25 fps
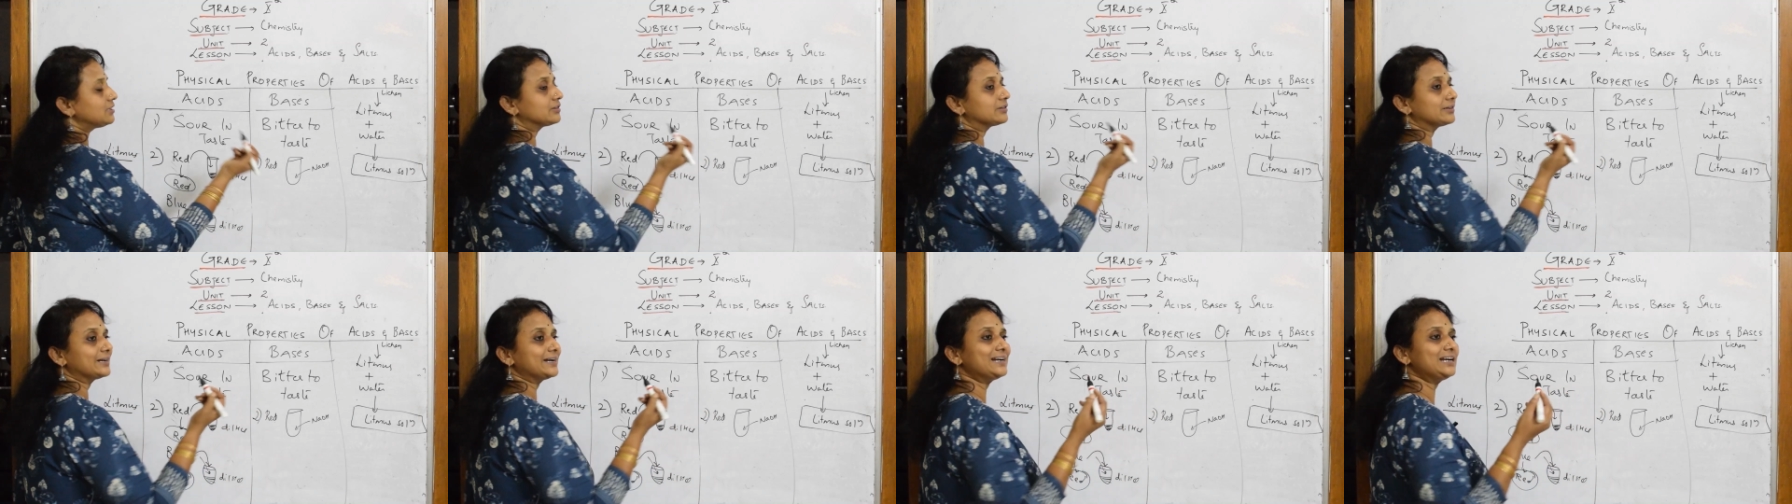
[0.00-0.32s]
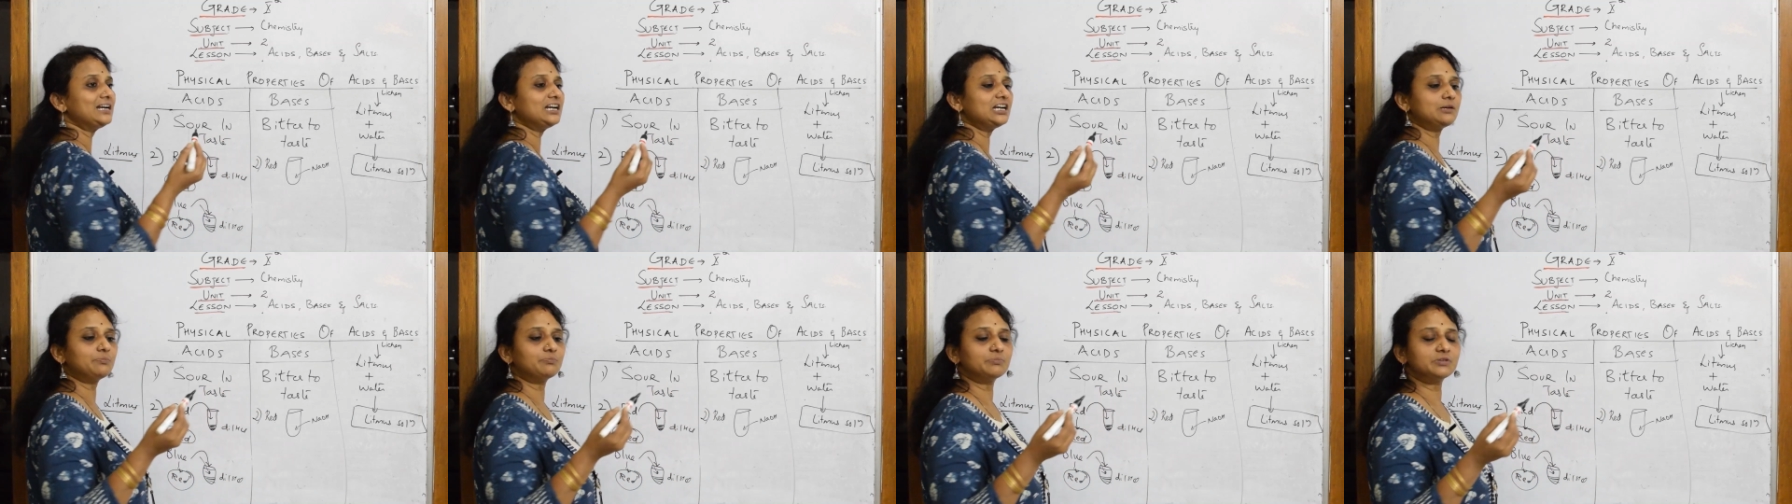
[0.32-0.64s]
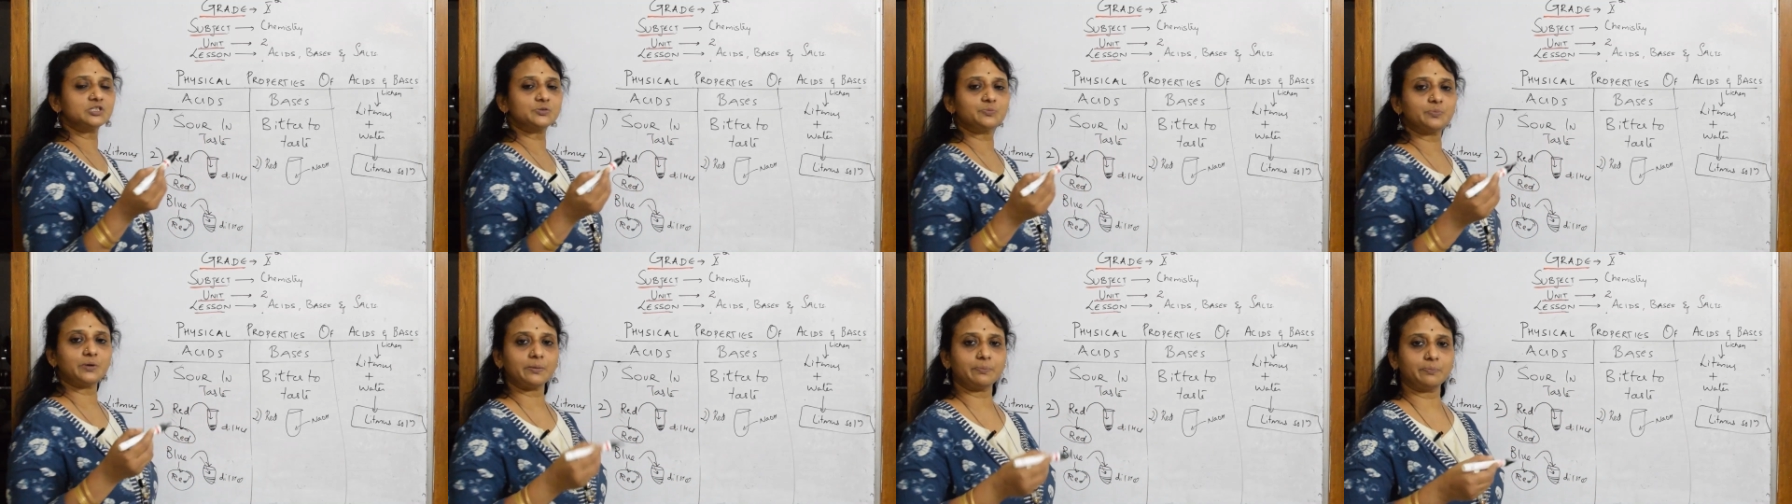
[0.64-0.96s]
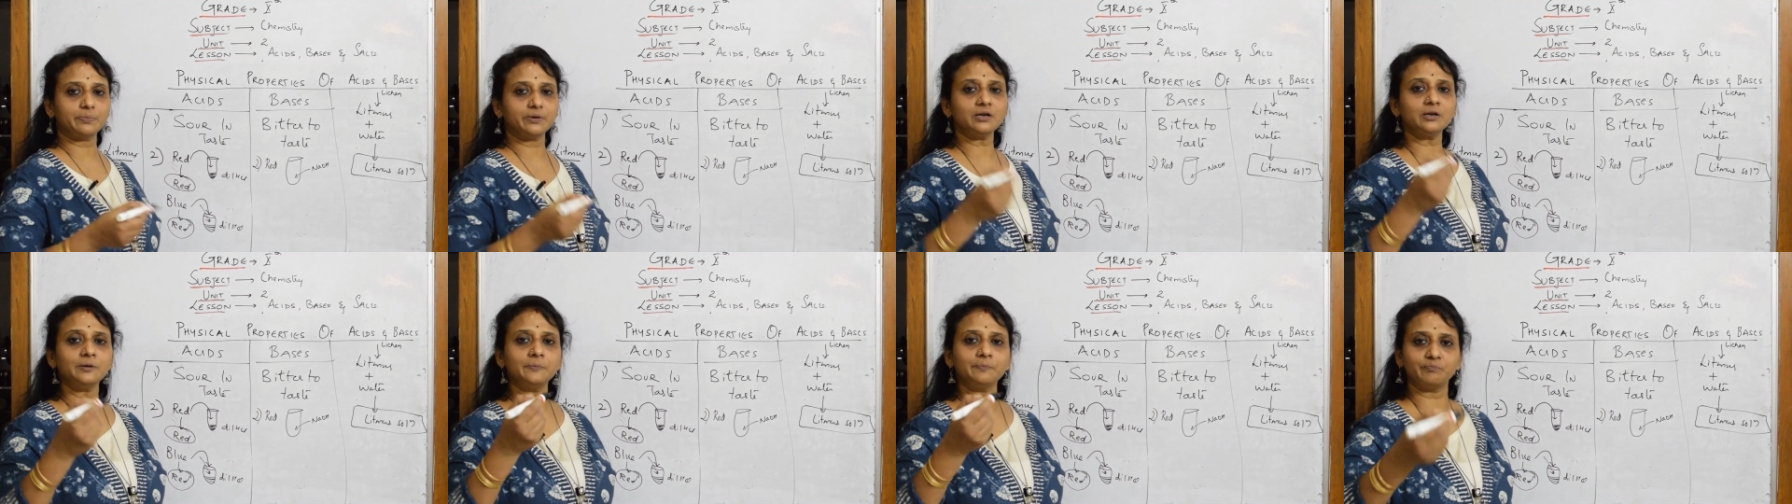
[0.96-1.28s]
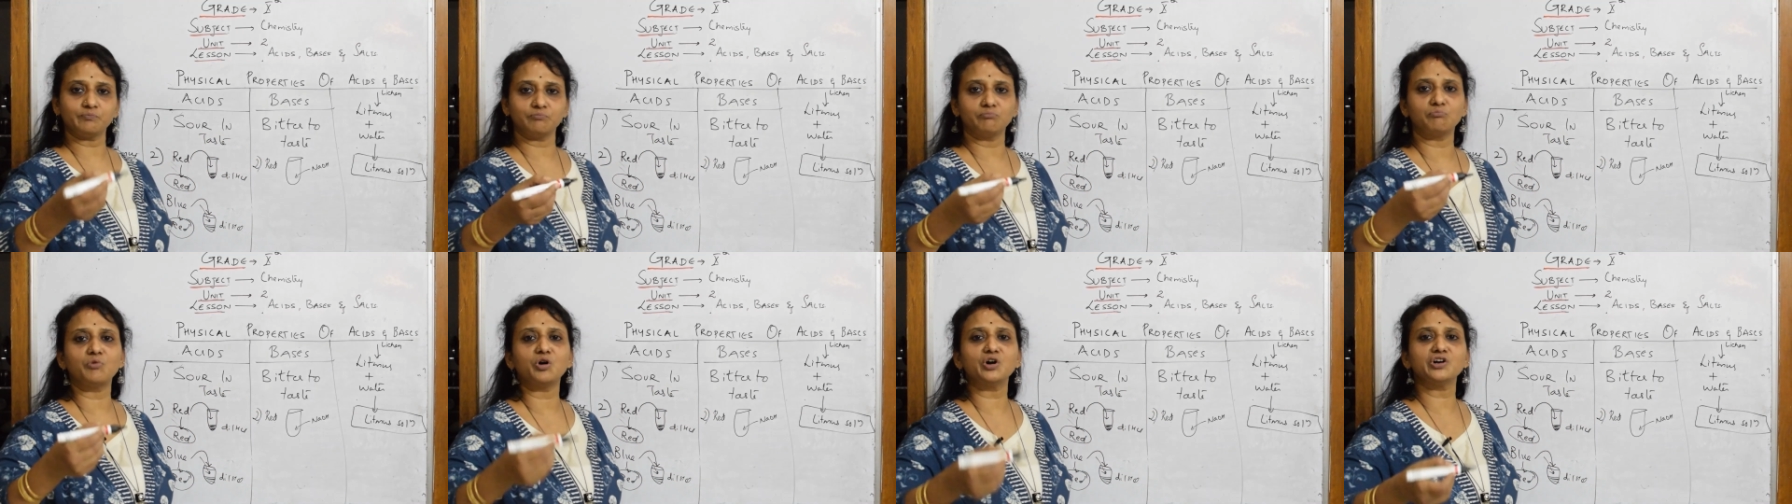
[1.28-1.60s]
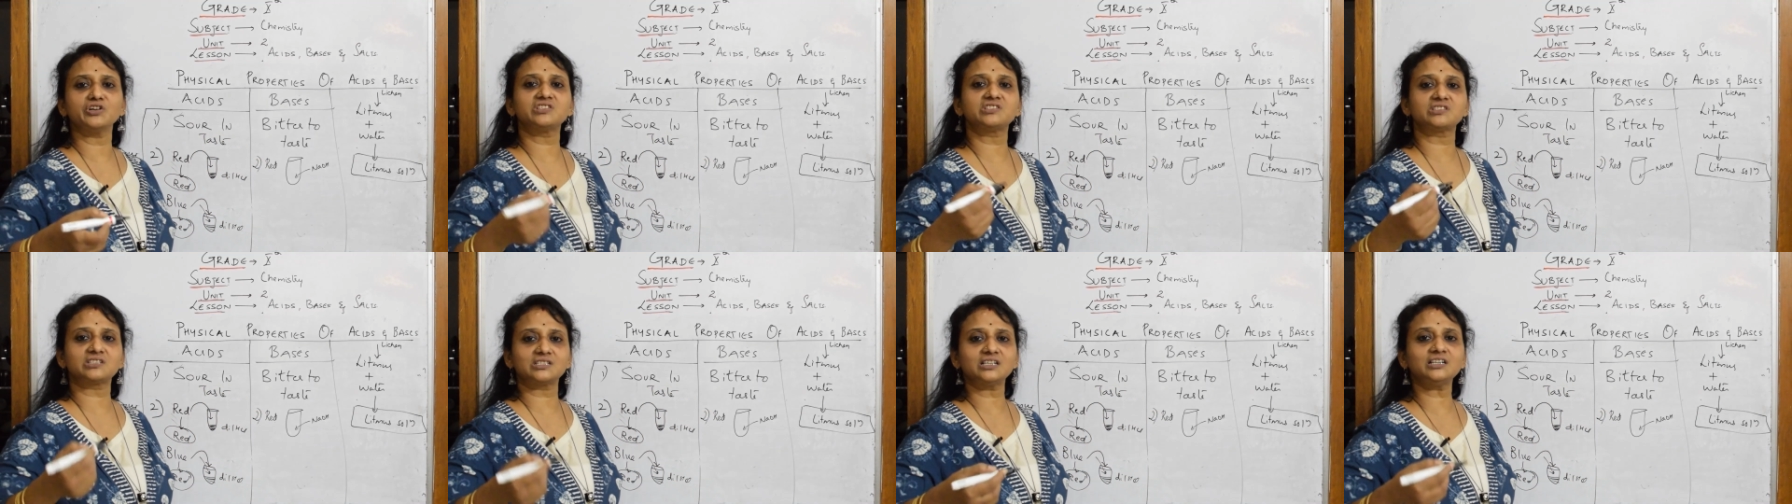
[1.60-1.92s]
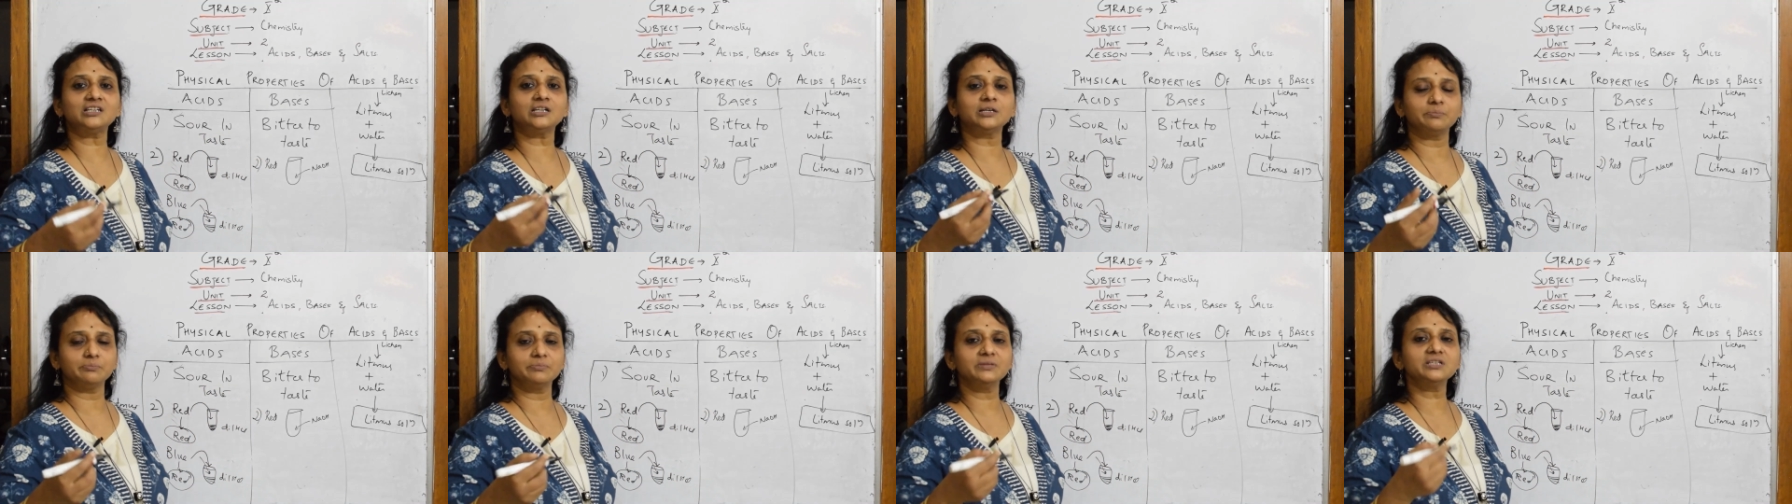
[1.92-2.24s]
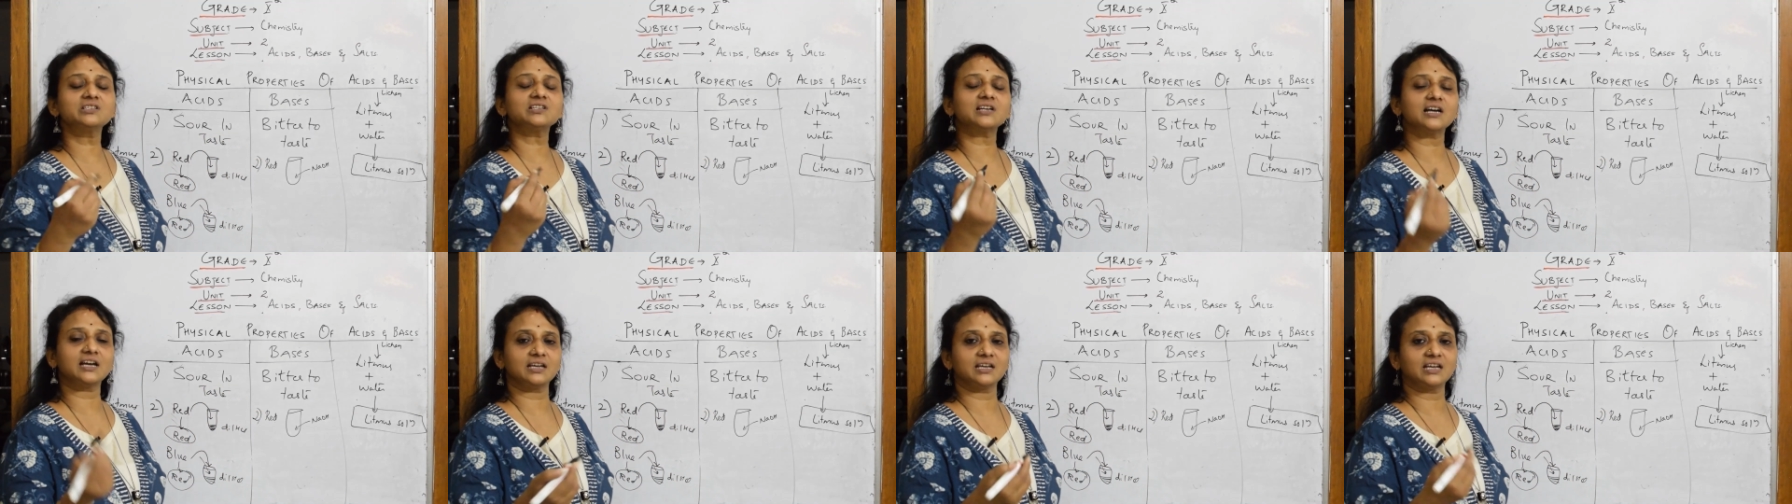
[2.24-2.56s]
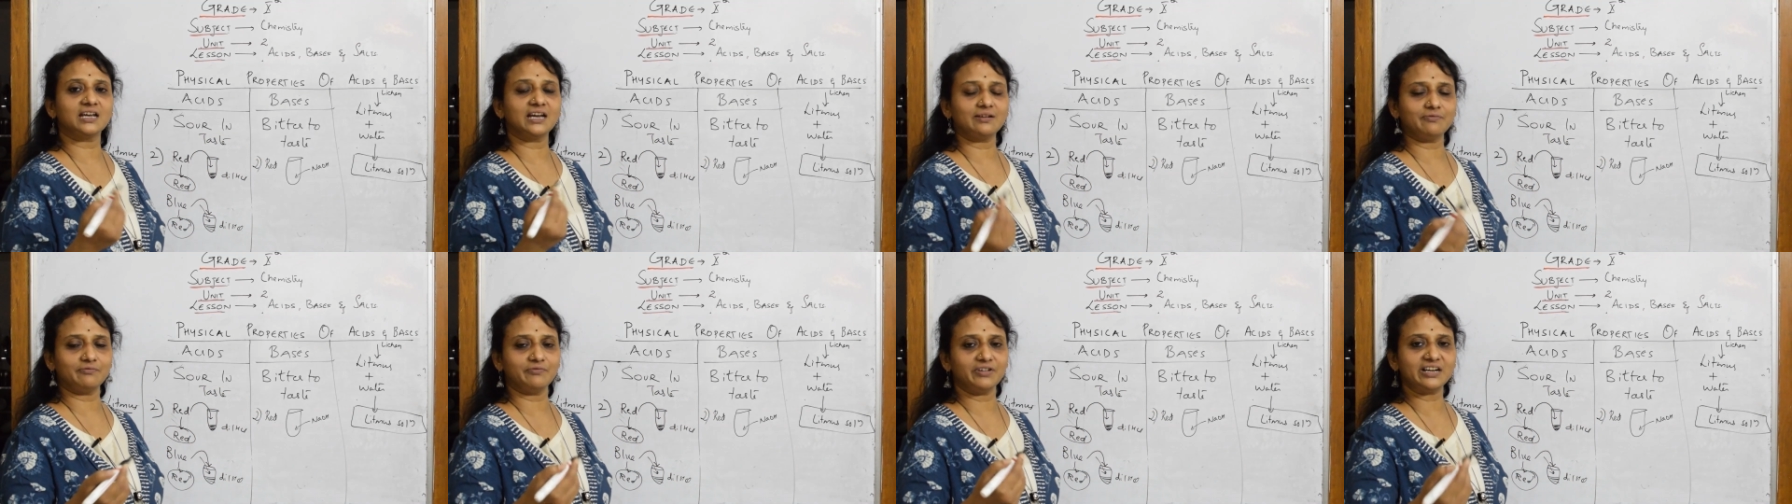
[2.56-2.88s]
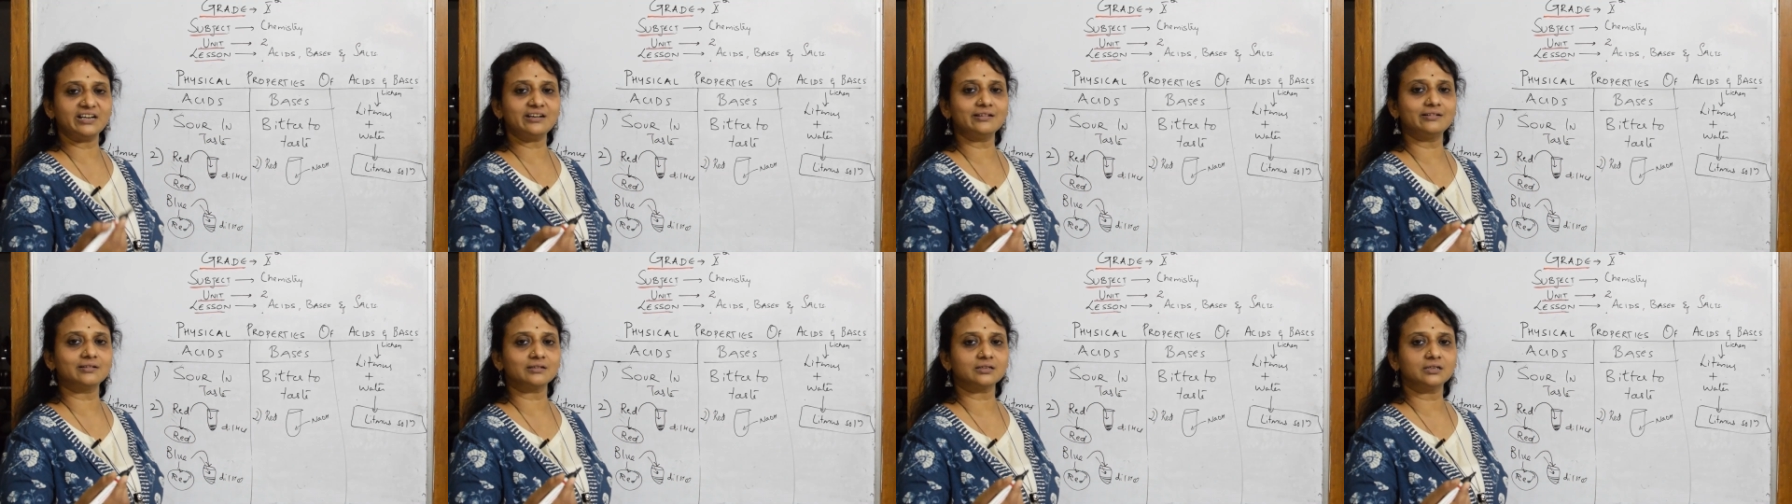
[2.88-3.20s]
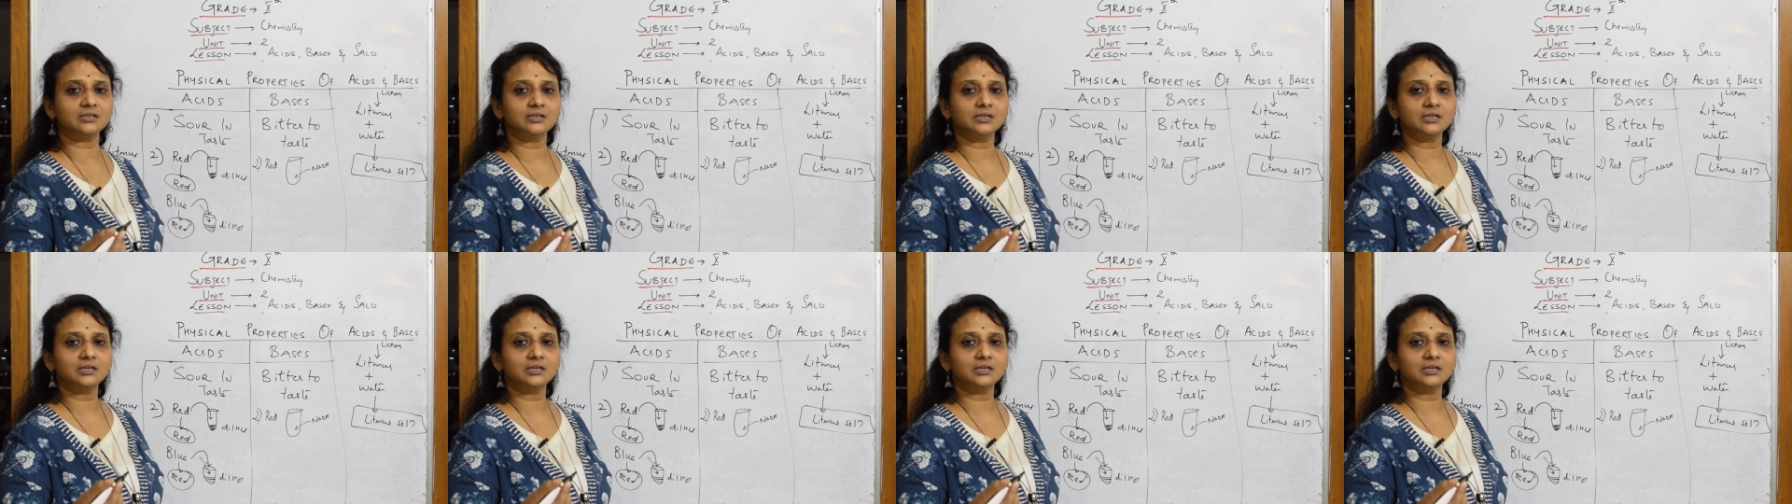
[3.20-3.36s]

the red litmus paper, moist it, means I get wet it